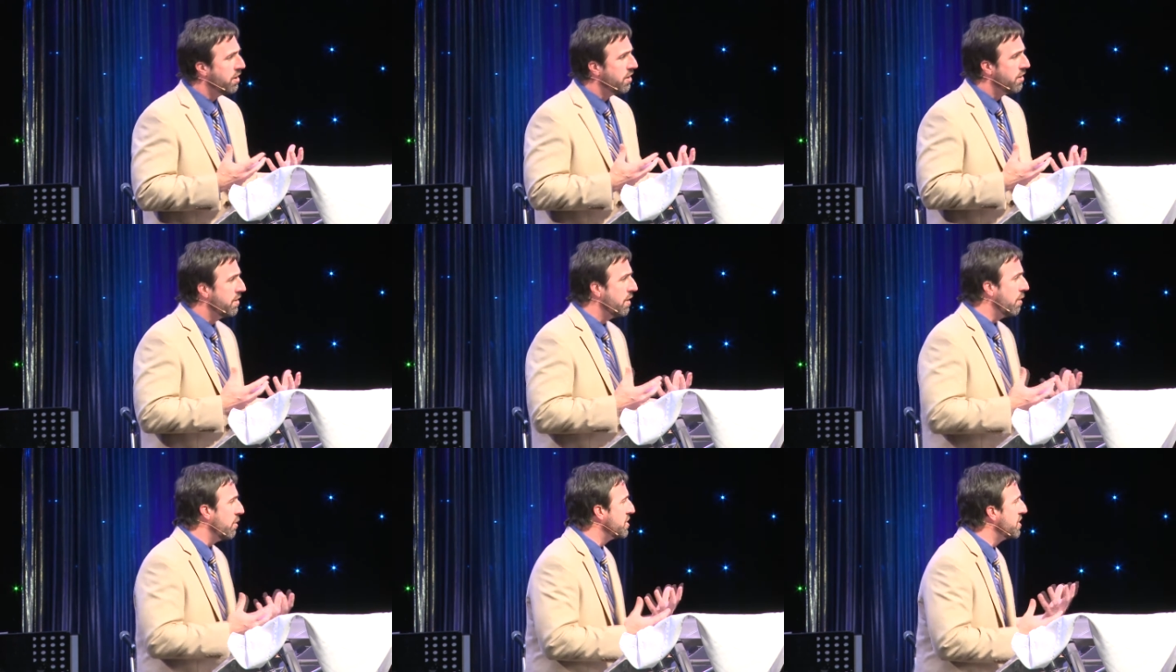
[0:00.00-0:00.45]

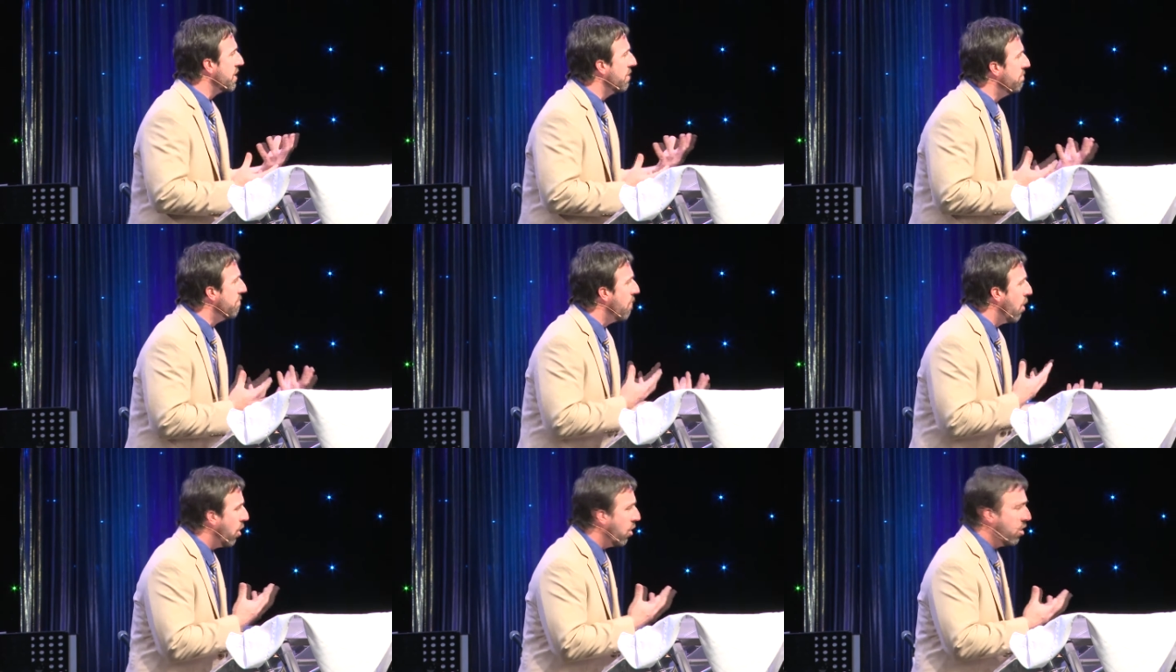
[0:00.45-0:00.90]
there was a
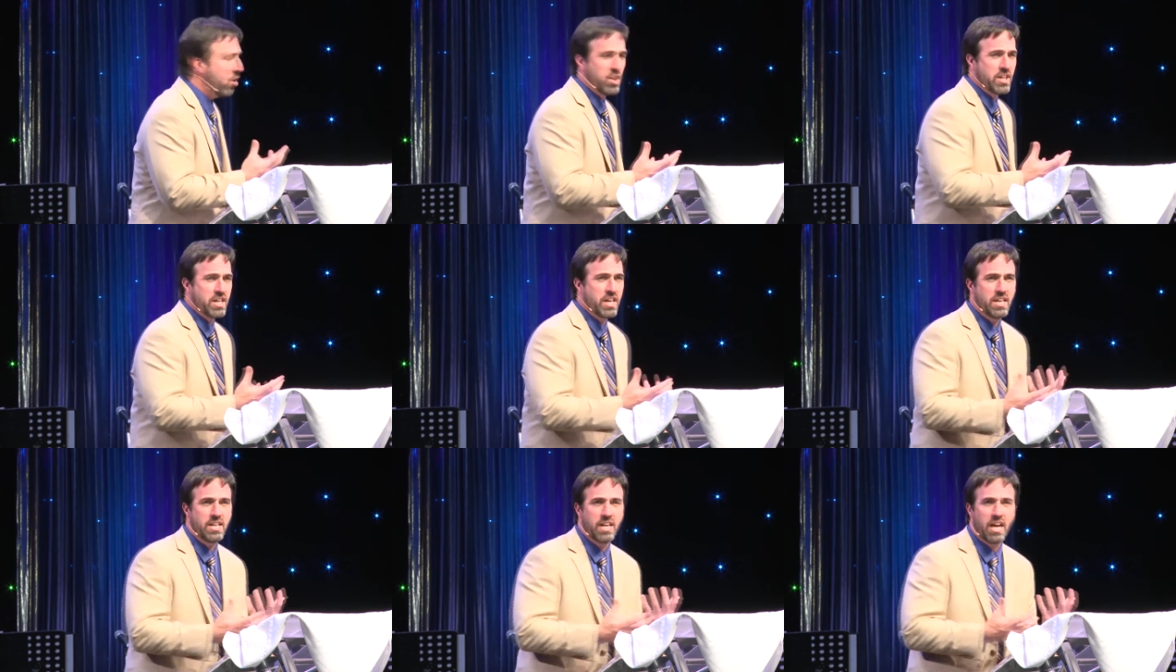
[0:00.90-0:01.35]
moral
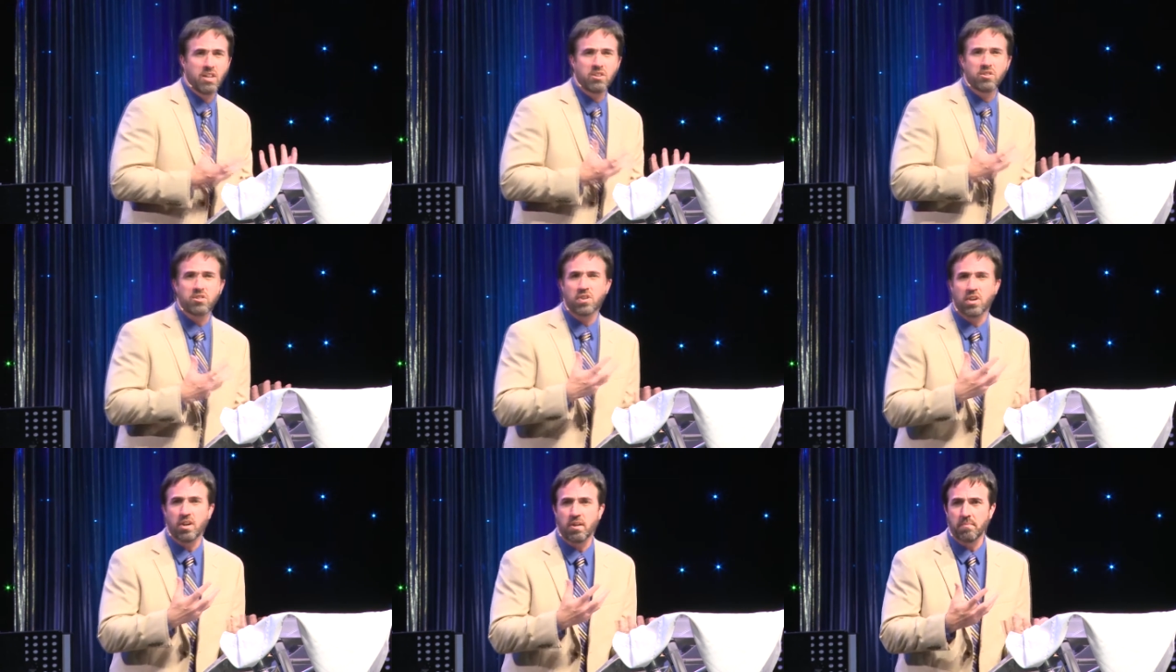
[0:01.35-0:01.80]

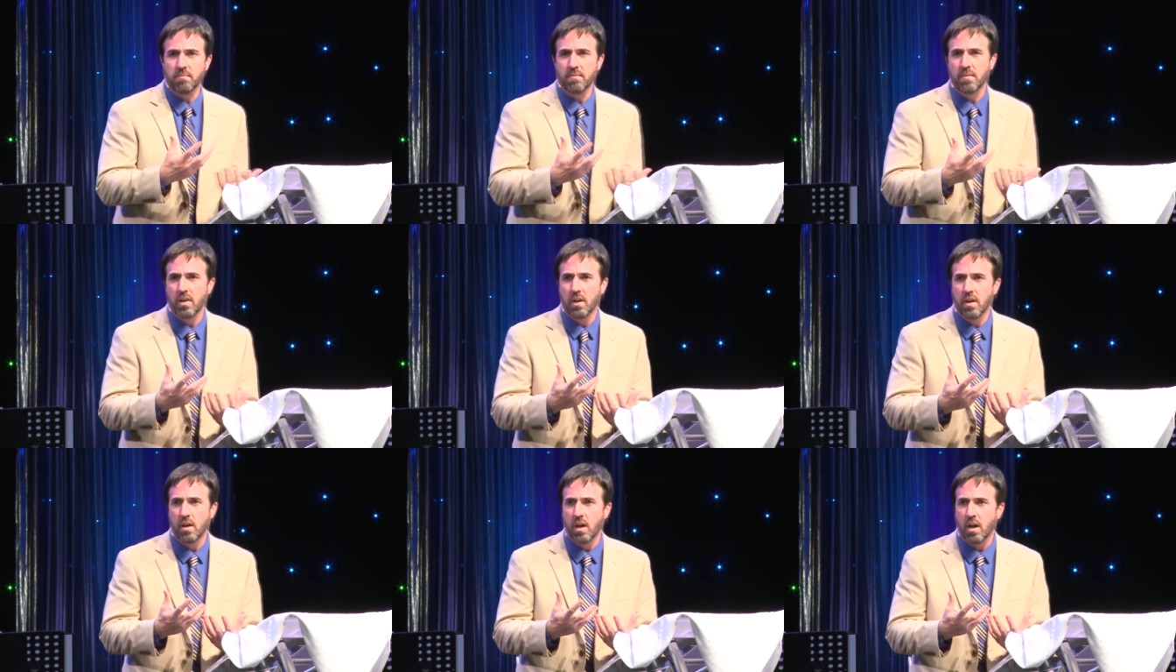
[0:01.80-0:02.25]
conundrum
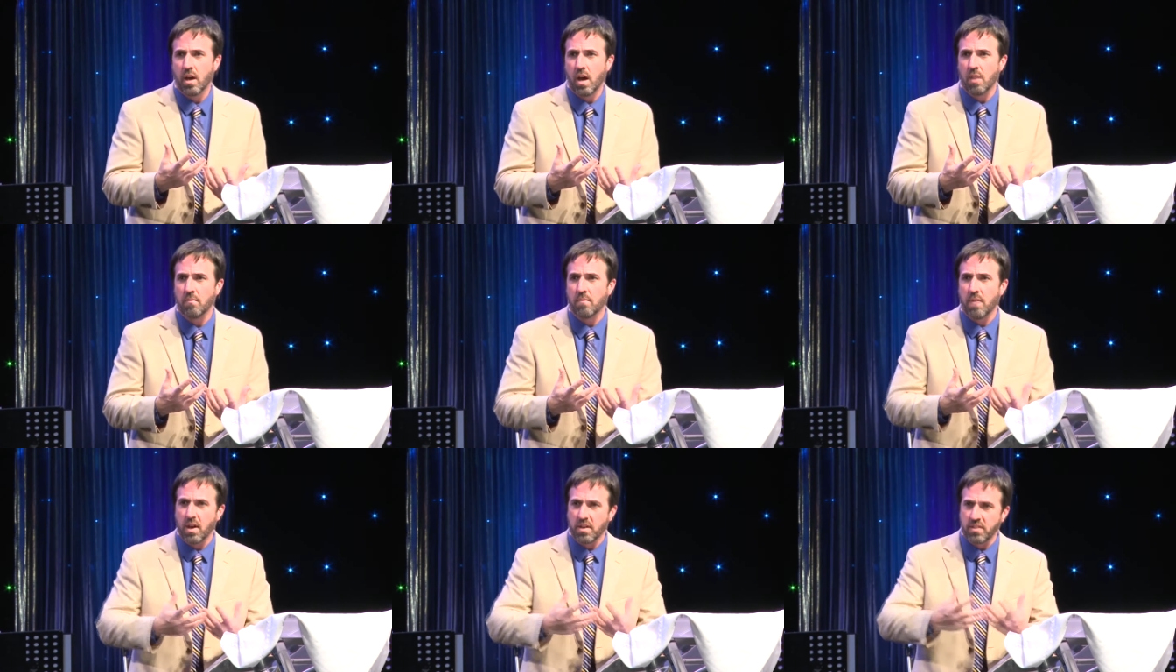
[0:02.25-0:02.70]

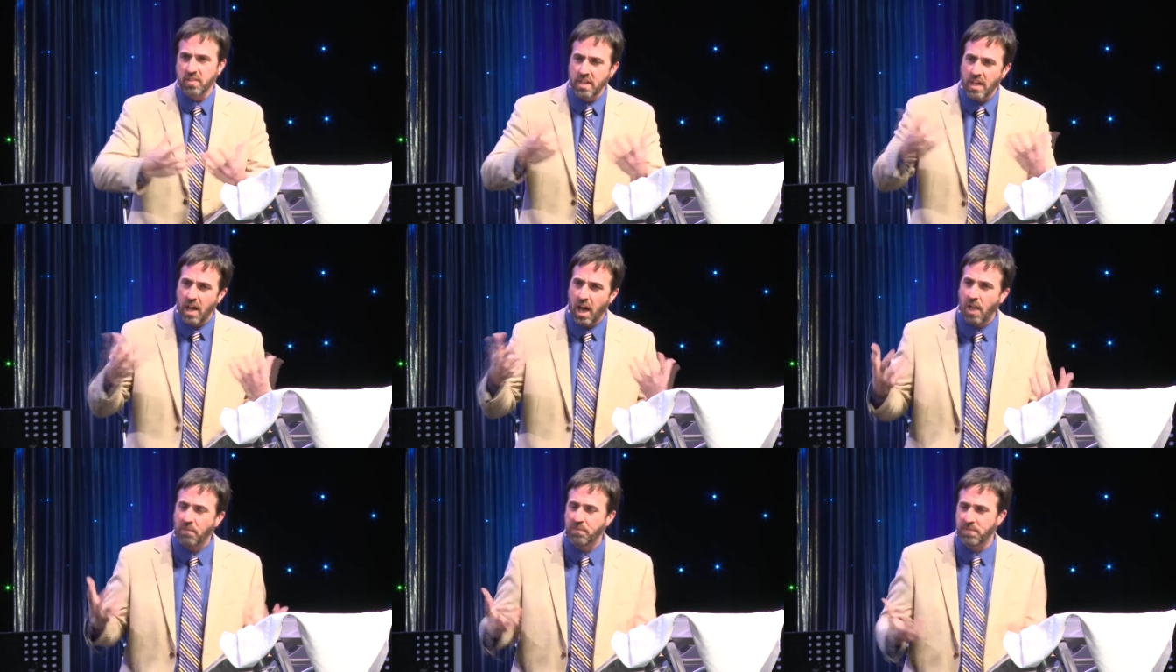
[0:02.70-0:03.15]
among the
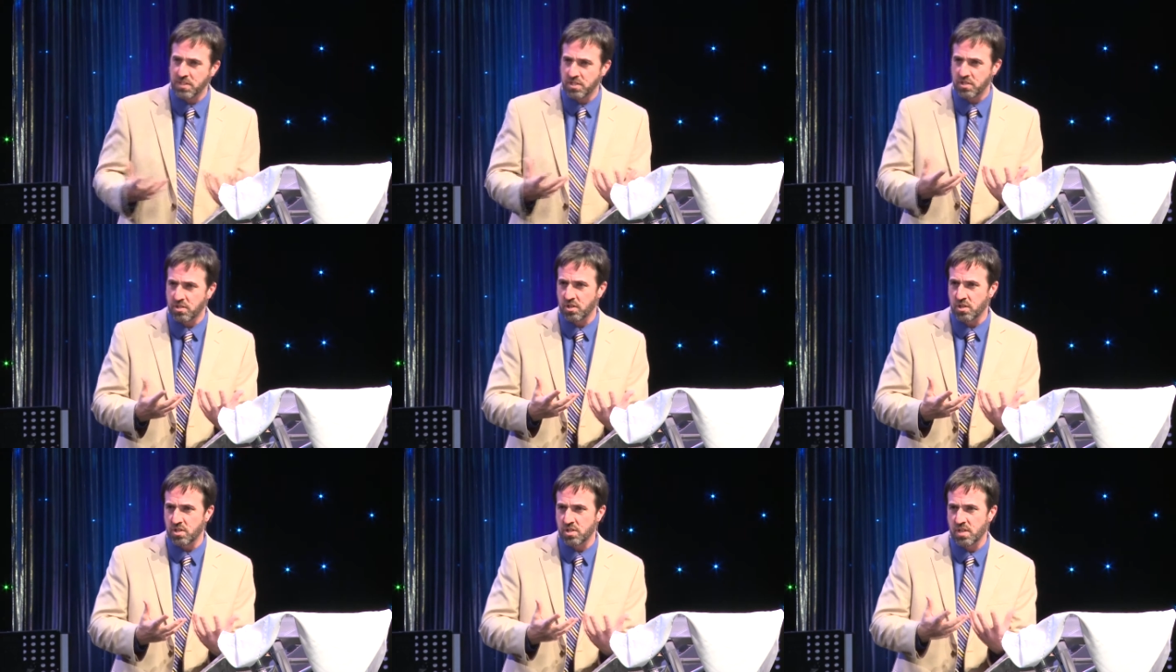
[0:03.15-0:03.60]

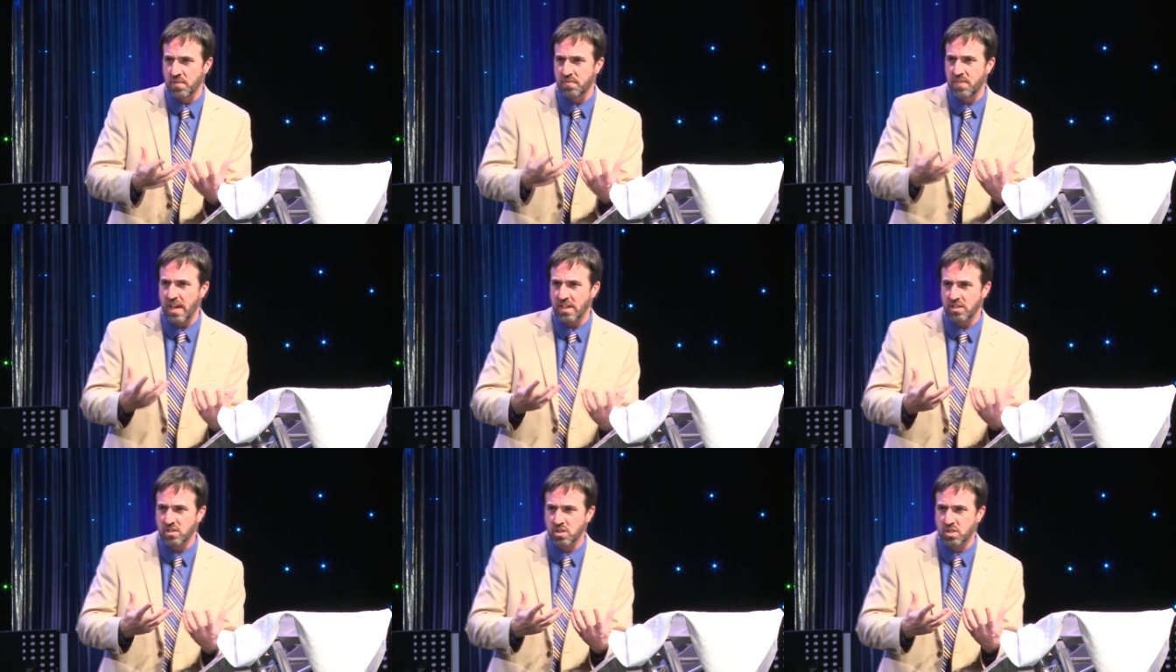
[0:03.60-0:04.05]
officers of
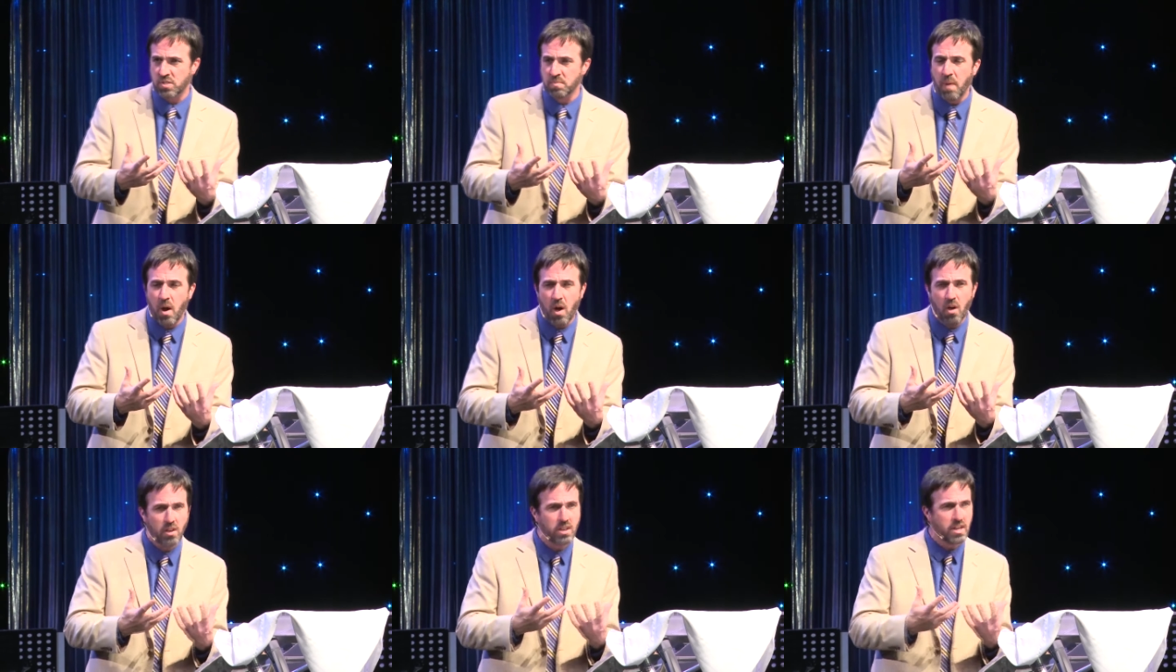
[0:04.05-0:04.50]
that
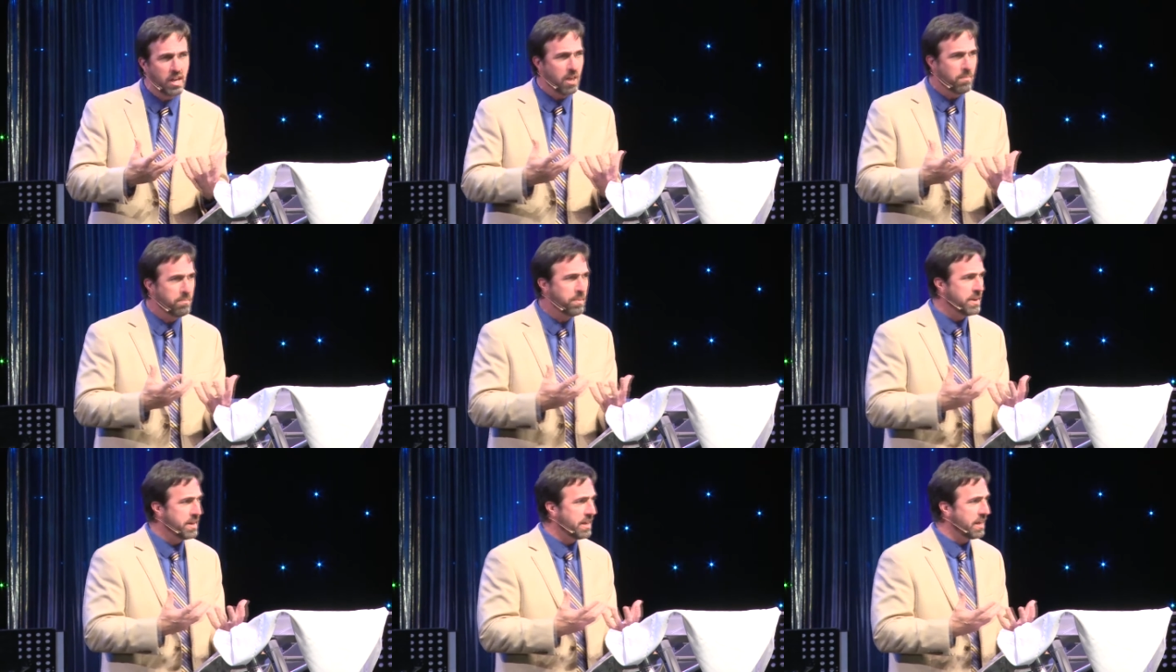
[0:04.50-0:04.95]
small
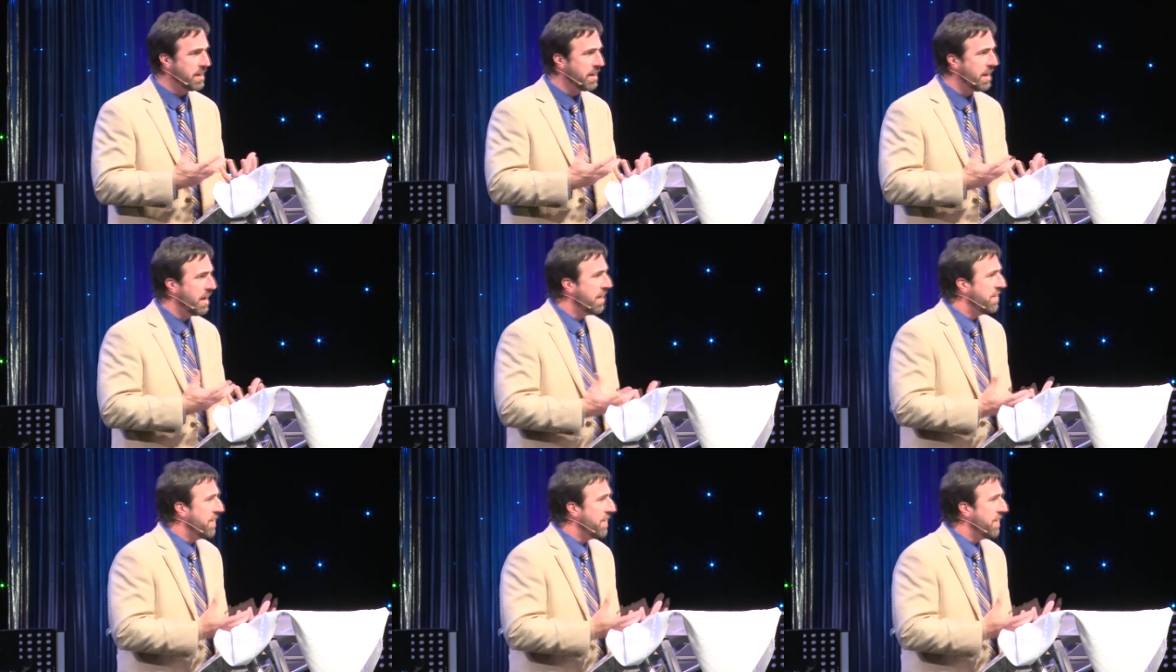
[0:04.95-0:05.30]
company.